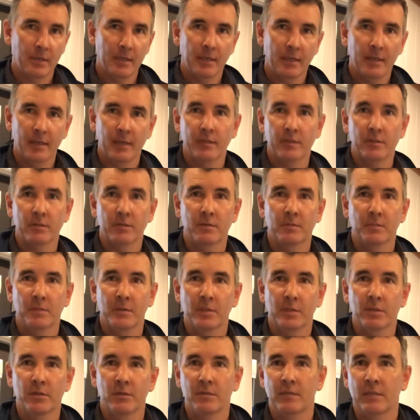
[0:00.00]
house,
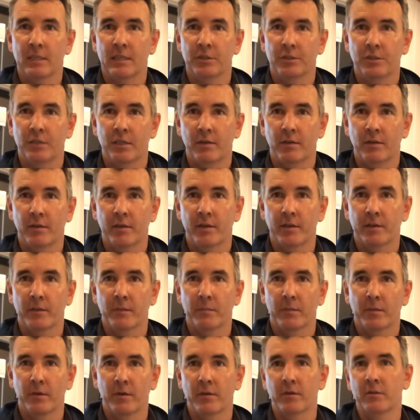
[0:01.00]
because of that generator
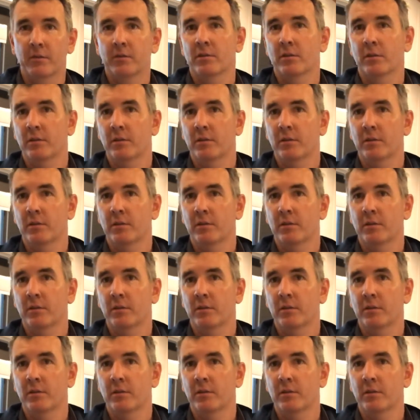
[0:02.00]
component.